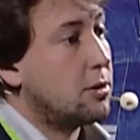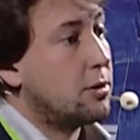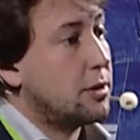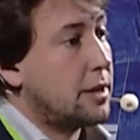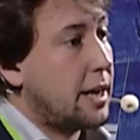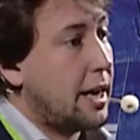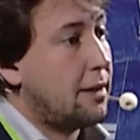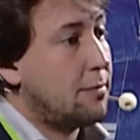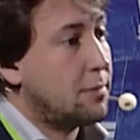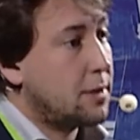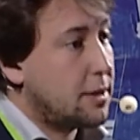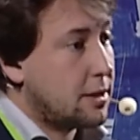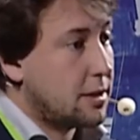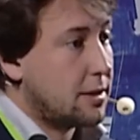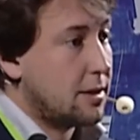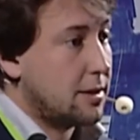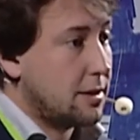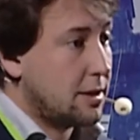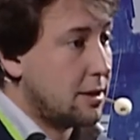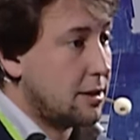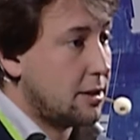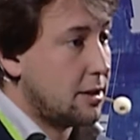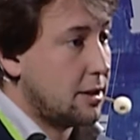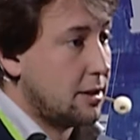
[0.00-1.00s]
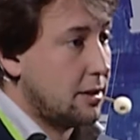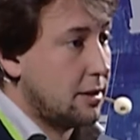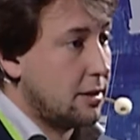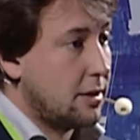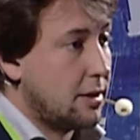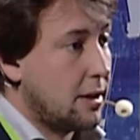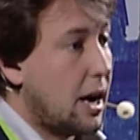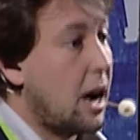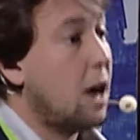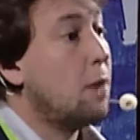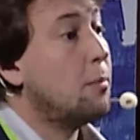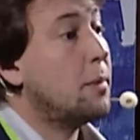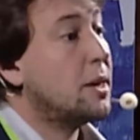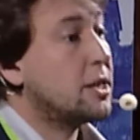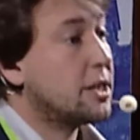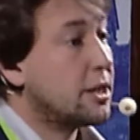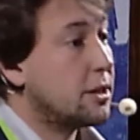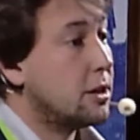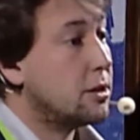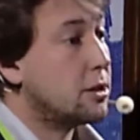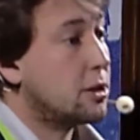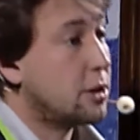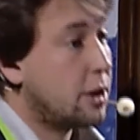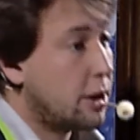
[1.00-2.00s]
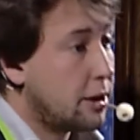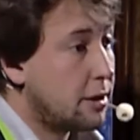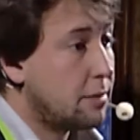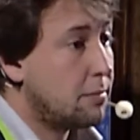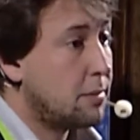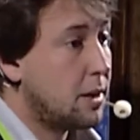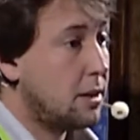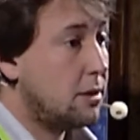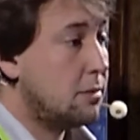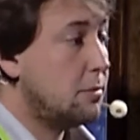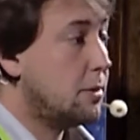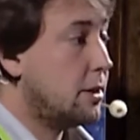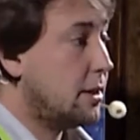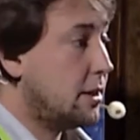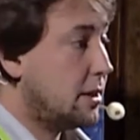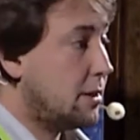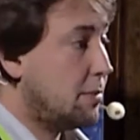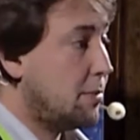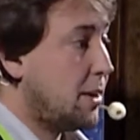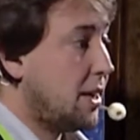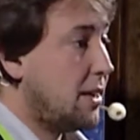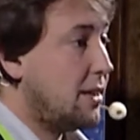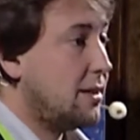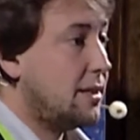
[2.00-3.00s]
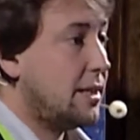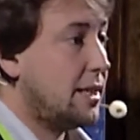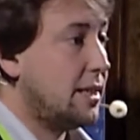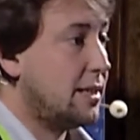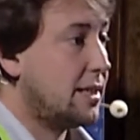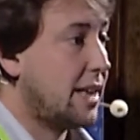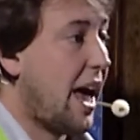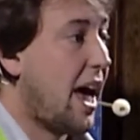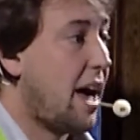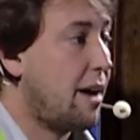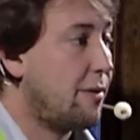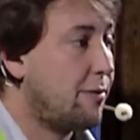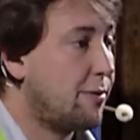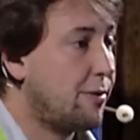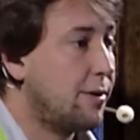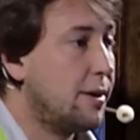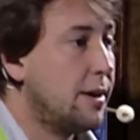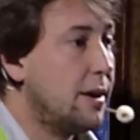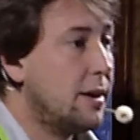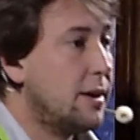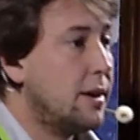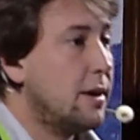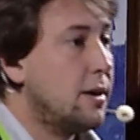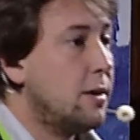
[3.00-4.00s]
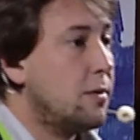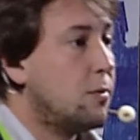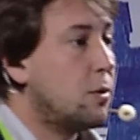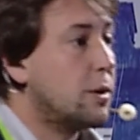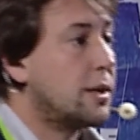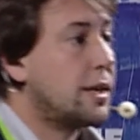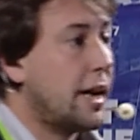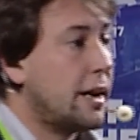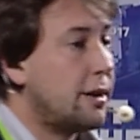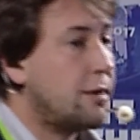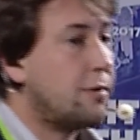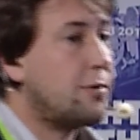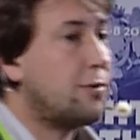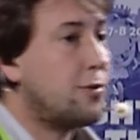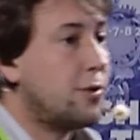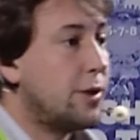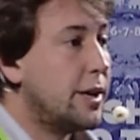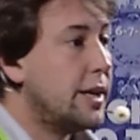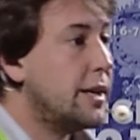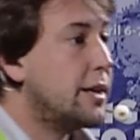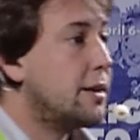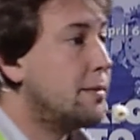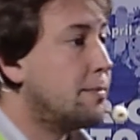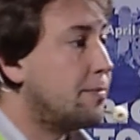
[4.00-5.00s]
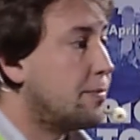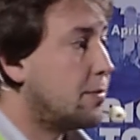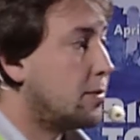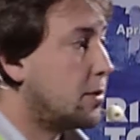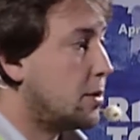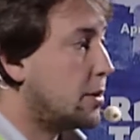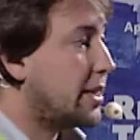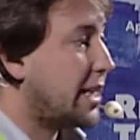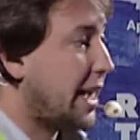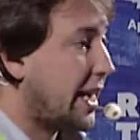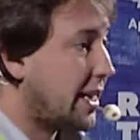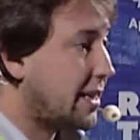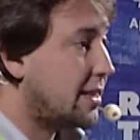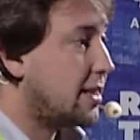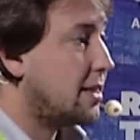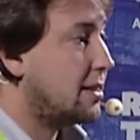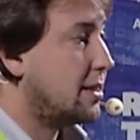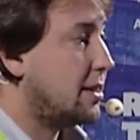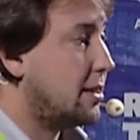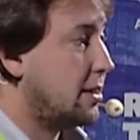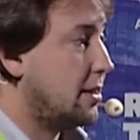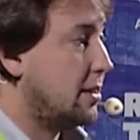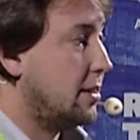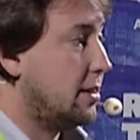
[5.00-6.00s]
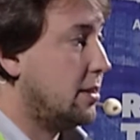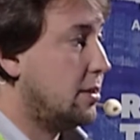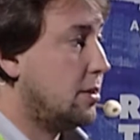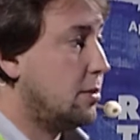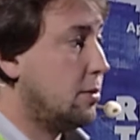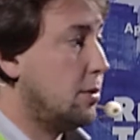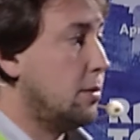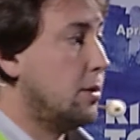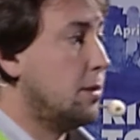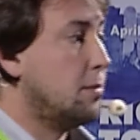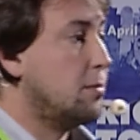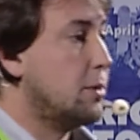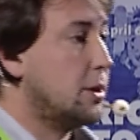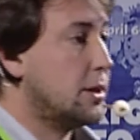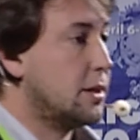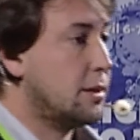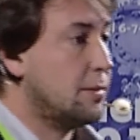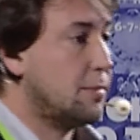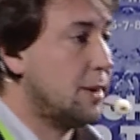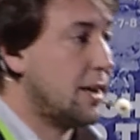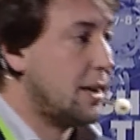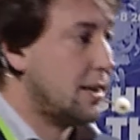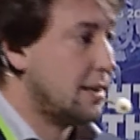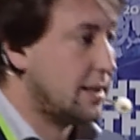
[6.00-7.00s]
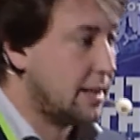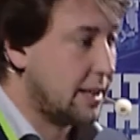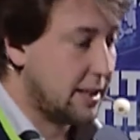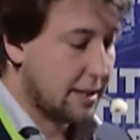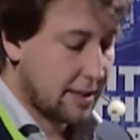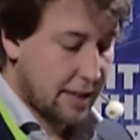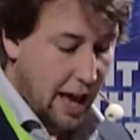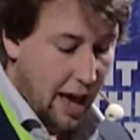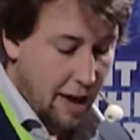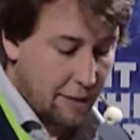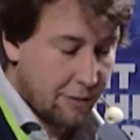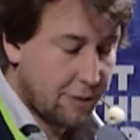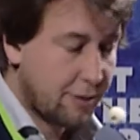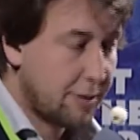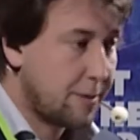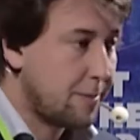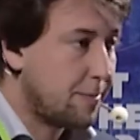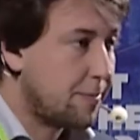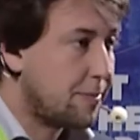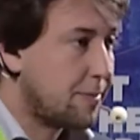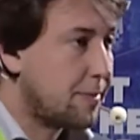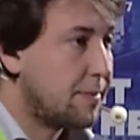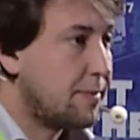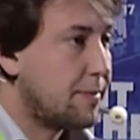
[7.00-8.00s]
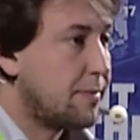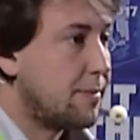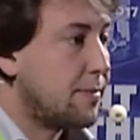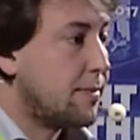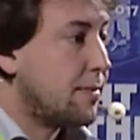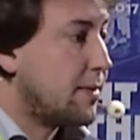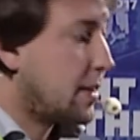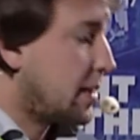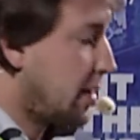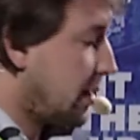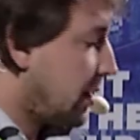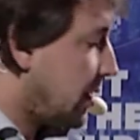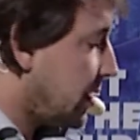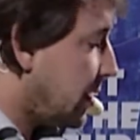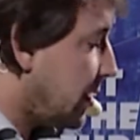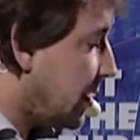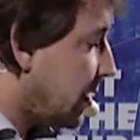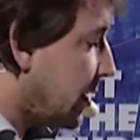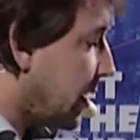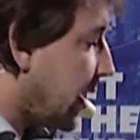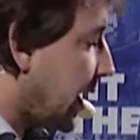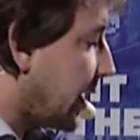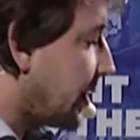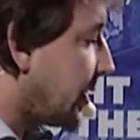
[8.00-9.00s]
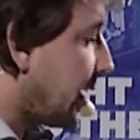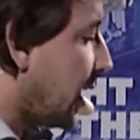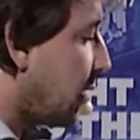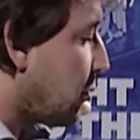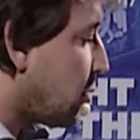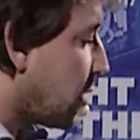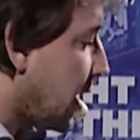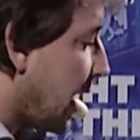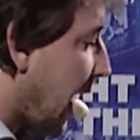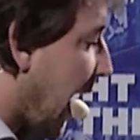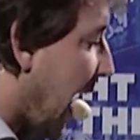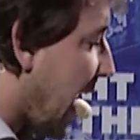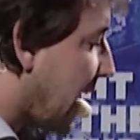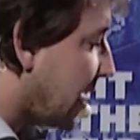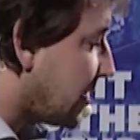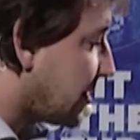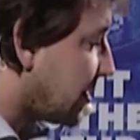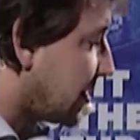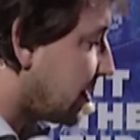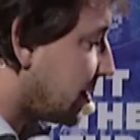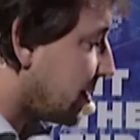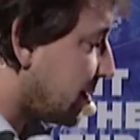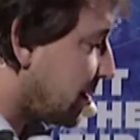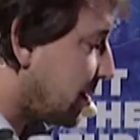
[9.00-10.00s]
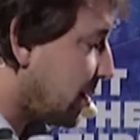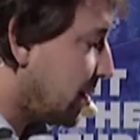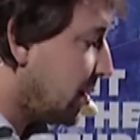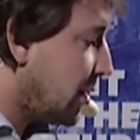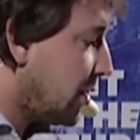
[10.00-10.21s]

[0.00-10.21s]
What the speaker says: to take which decision, how much autonomy do municipalities have, what kind of freedom to take decisions do municipalities have. And our last